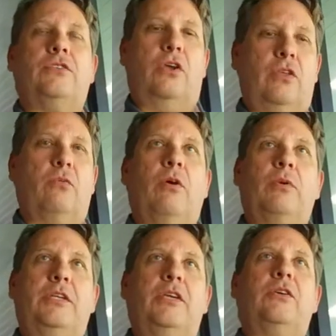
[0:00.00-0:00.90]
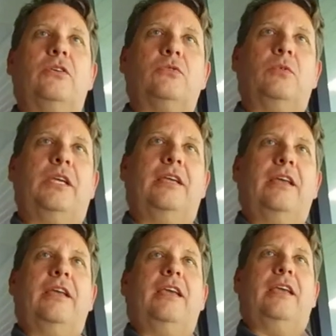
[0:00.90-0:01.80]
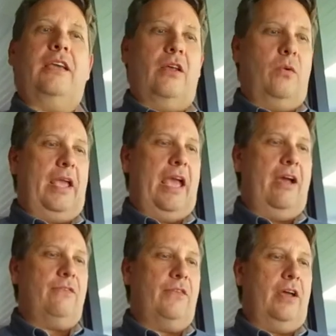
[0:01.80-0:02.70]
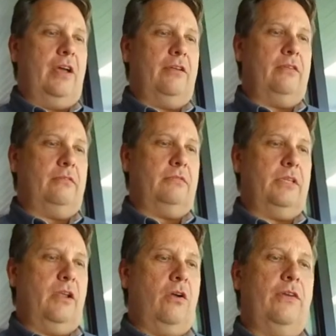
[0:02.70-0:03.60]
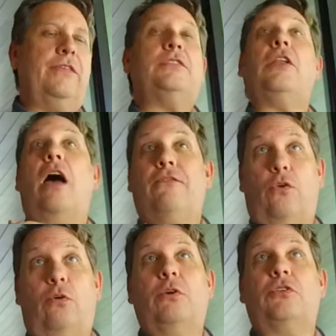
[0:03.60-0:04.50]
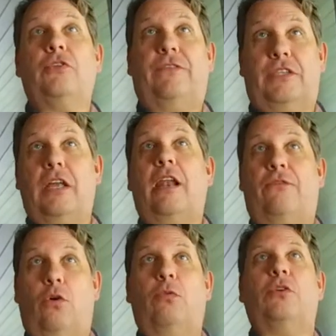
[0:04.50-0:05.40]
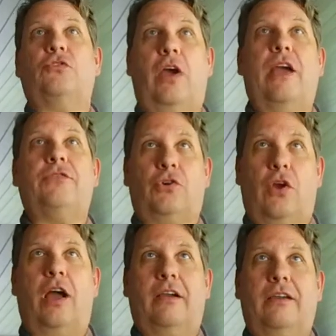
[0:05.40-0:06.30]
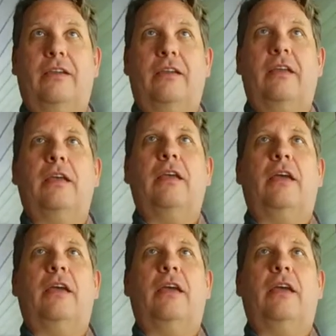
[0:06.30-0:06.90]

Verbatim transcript: Mm-hmm. So oh, yeah, what yeah. we do is we, you know, we have uh, you know, if it's not four wheel, if it's not a four wheel drive truck, mm-hmm.